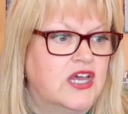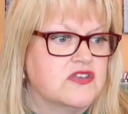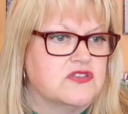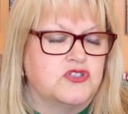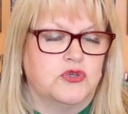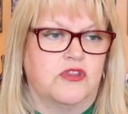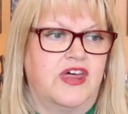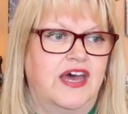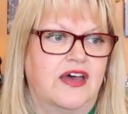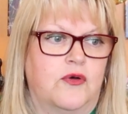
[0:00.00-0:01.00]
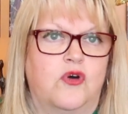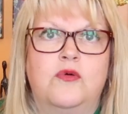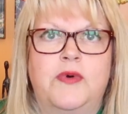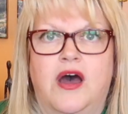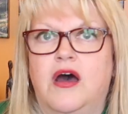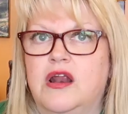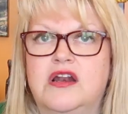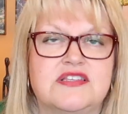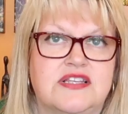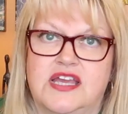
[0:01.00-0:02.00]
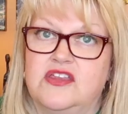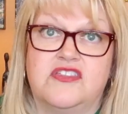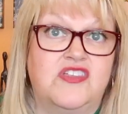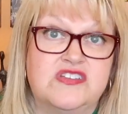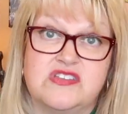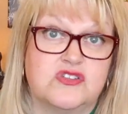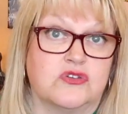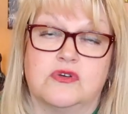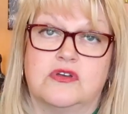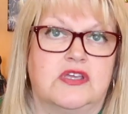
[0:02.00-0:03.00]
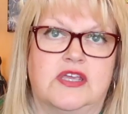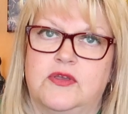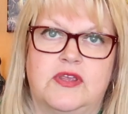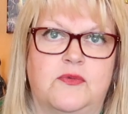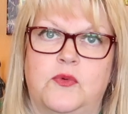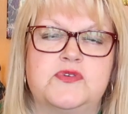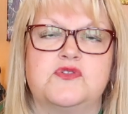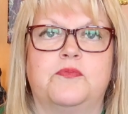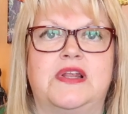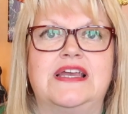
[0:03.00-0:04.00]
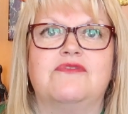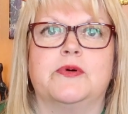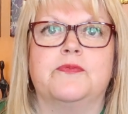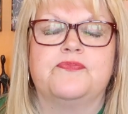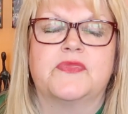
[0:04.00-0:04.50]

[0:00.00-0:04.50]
So I took that. Honestly, the things I took, it was unbelievable.